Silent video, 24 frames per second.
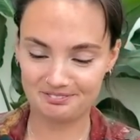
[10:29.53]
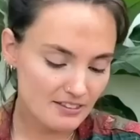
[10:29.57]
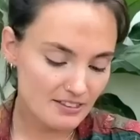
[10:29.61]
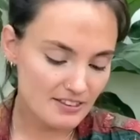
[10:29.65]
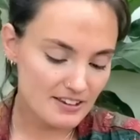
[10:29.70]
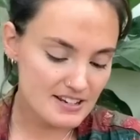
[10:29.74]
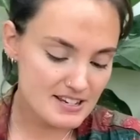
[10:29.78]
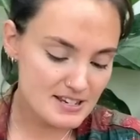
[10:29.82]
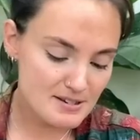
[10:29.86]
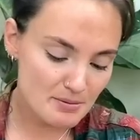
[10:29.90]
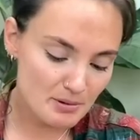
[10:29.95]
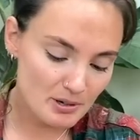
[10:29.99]

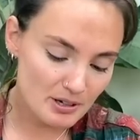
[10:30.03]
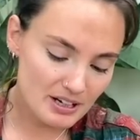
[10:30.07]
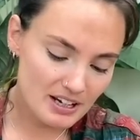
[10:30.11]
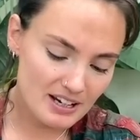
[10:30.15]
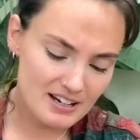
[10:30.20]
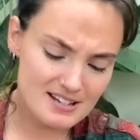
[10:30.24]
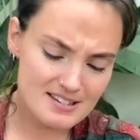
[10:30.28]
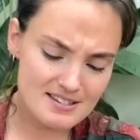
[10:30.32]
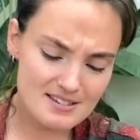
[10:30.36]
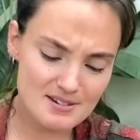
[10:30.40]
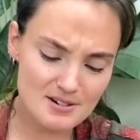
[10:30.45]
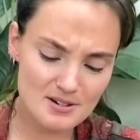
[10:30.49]
This one
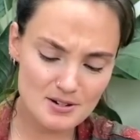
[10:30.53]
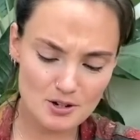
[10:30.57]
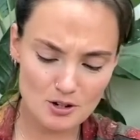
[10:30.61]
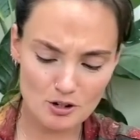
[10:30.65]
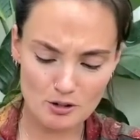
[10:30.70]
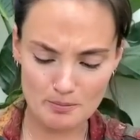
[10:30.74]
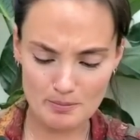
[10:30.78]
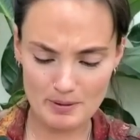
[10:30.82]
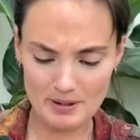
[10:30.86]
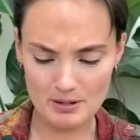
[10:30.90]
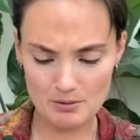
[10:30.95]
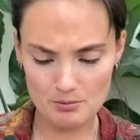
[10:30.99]
has
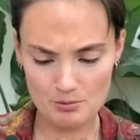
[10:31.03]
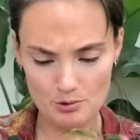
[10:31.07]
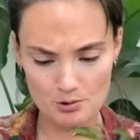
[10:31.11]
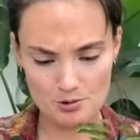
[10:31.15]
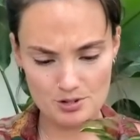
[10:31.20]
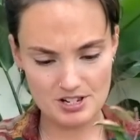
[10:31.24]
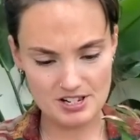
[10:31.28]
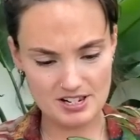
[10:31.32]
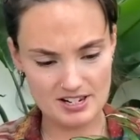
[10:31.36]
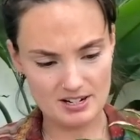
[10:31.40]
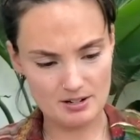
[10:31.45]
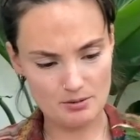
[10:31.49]
not been
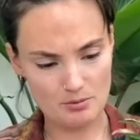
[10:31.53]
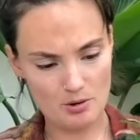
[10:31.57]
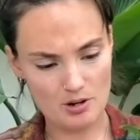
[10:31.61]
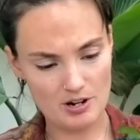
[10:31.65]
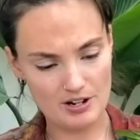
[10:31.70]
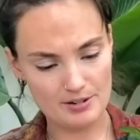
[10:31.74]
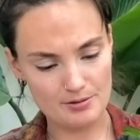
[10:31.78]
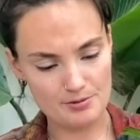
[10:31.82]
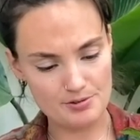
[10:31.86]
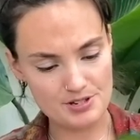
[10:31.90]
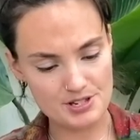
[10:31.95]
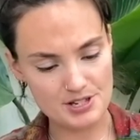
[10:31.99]
watered in a
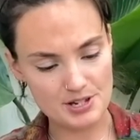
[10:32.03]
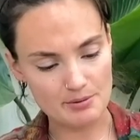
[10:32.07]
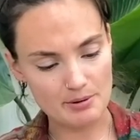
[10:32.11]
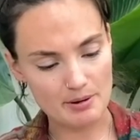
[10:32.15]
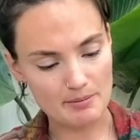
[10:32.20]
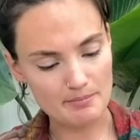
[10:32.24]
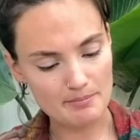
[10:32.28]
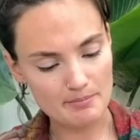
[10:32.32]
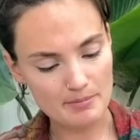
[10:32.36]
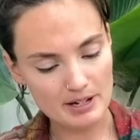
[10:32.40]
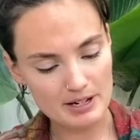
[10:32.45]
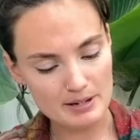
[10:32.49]
while, so
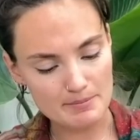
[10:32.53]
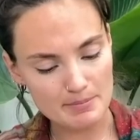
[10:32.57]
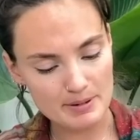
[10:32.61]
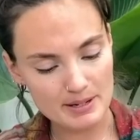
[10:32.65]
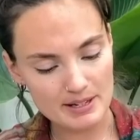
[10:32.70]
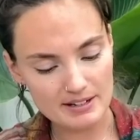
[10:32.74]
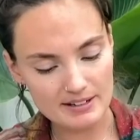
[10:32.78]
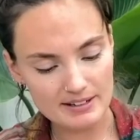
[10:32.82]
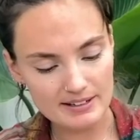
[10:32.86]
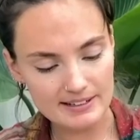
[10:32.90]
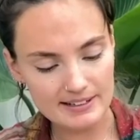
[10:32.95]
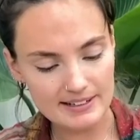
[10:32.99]
it might be
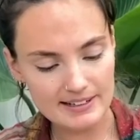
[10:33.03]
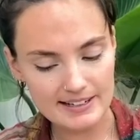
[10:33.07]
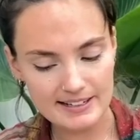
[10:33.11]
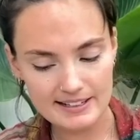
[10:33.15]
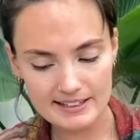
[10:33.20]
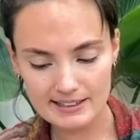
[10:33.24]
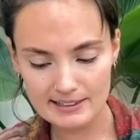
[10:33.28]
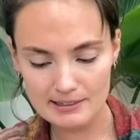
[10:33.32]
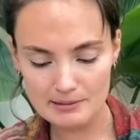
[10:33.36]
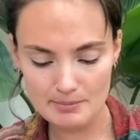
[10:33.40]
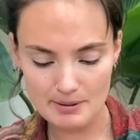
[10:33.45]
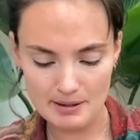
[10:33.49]
a
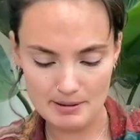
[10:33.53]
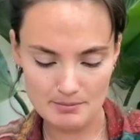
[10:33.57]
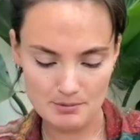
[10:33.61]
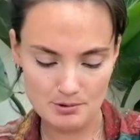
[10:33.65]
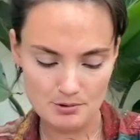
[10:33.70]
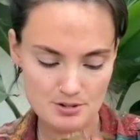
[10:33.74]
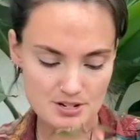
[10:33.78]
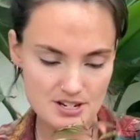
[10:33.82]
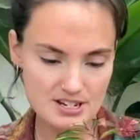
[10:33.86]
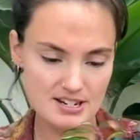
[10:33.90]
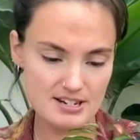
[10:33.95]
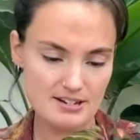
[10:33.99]
little bit
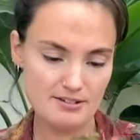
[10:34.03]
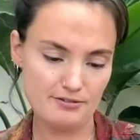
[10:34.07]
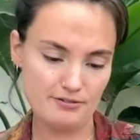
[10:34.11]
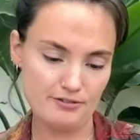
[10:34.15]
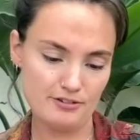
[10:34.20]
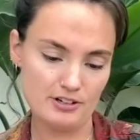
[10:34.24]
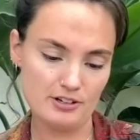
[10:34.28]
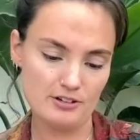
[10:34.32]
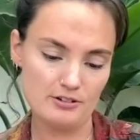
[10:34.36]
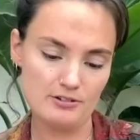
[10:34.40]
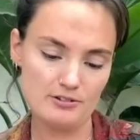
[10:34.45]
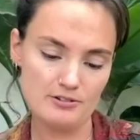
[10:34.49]
more
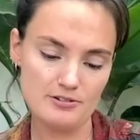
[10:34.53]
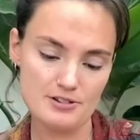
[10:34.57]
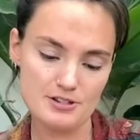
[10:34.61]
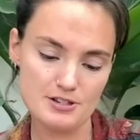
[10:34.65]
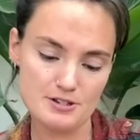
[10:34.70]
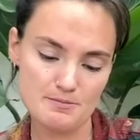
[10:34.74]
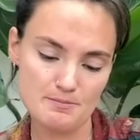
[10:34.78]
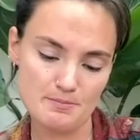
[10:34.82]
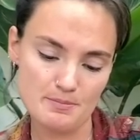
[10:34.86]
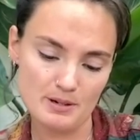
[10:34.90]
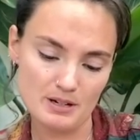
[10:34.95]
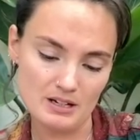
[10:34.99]

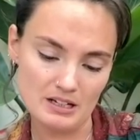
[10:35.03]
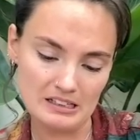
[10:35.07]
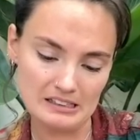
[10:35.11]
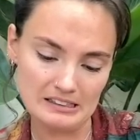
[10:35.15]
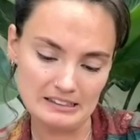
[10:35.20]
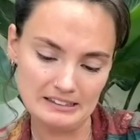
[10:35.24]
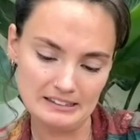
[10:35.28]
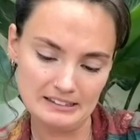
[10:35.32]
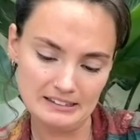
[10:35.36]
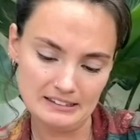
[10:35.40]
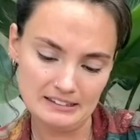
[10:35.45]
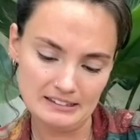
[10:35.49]
difficult, but
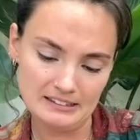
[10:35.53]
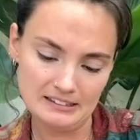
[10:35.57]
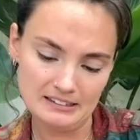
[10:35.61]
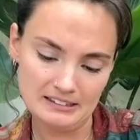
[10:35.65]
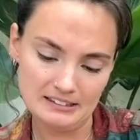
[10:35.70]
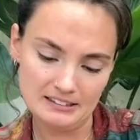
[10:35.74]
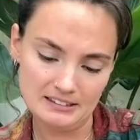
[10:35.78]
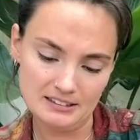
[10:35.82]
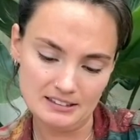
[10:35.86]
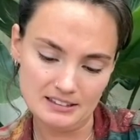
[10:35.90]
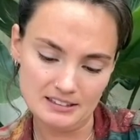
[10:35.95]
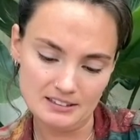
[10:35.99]

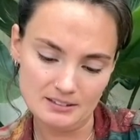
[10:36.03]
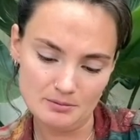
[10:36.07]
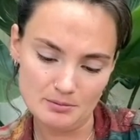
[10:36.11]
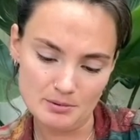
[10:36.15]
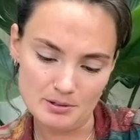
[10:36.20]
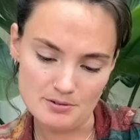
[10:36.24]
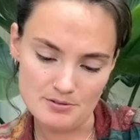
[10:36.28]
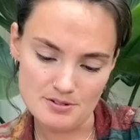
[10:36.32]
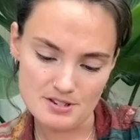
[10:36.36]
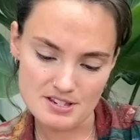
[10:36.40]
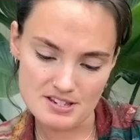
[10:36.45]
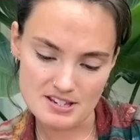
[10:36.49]

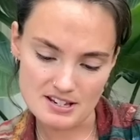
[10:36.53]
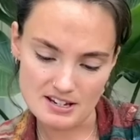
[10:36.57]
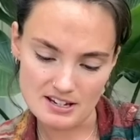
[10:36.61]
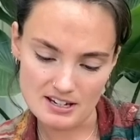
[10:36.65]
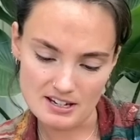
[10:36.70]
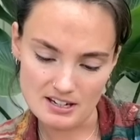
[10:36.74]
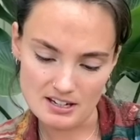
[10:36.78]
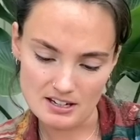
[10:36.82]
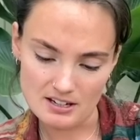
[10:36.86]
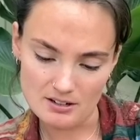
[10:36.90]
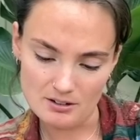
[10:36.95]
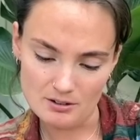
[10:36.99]
we'll
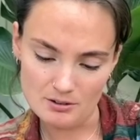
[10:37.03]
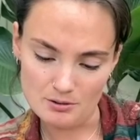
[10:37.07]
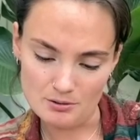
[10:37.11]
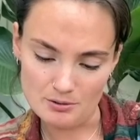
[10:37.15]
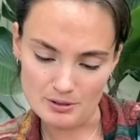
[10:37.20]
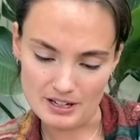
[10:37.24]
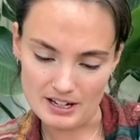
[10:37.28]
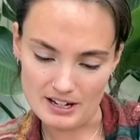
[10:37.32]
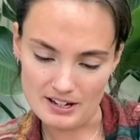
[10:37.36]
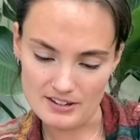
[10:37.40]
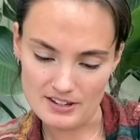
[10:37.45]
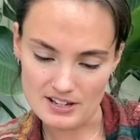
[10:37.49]
see. Oh
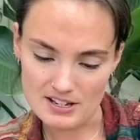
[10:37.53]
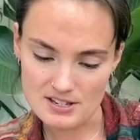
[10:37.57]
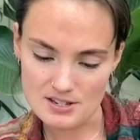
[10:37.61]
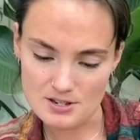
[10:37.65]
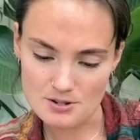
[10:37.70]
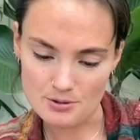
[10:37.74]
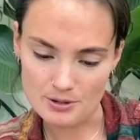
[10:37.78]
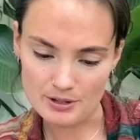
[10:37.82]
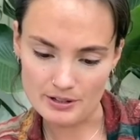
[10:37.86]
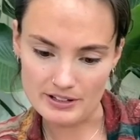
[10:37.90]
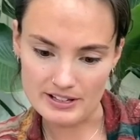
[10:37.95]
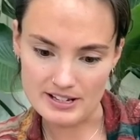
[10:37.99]
yeah, that
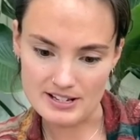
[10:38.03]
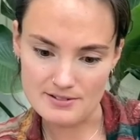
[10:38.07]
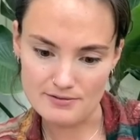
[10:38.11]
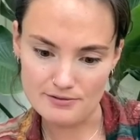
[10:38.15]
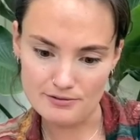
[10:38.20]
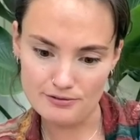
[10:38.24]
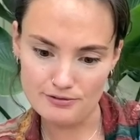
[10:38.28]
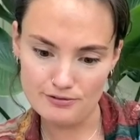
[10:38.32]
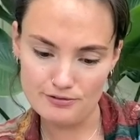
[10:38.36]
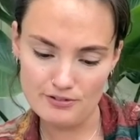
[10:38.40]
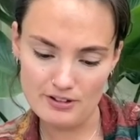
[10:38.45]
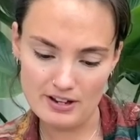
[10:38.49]
soil is
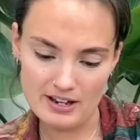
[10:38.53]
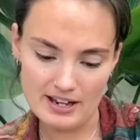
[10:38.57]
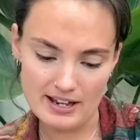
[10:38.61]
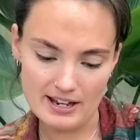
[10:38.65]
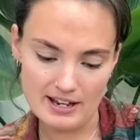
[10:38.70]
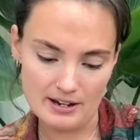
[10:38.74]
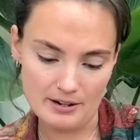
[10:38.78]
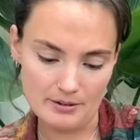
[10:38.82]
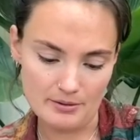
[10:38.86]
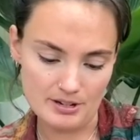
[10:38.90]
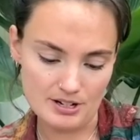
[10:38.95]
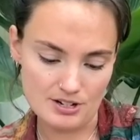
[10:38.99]

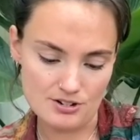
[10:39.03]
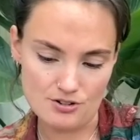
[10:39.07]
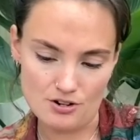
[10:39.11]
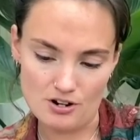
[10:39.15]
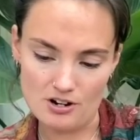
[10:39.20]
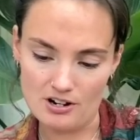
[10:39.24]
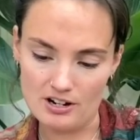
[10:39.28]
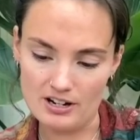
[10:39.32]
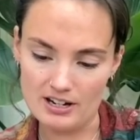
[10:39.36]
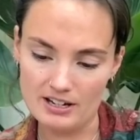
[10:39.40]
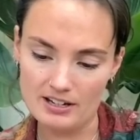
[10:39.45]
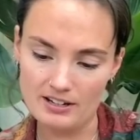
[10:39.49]
very
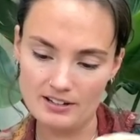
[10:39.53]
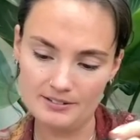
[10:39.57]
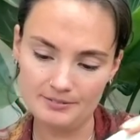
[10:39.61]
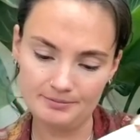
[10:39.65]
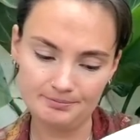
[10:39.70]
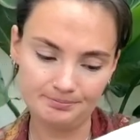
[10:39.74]
dry.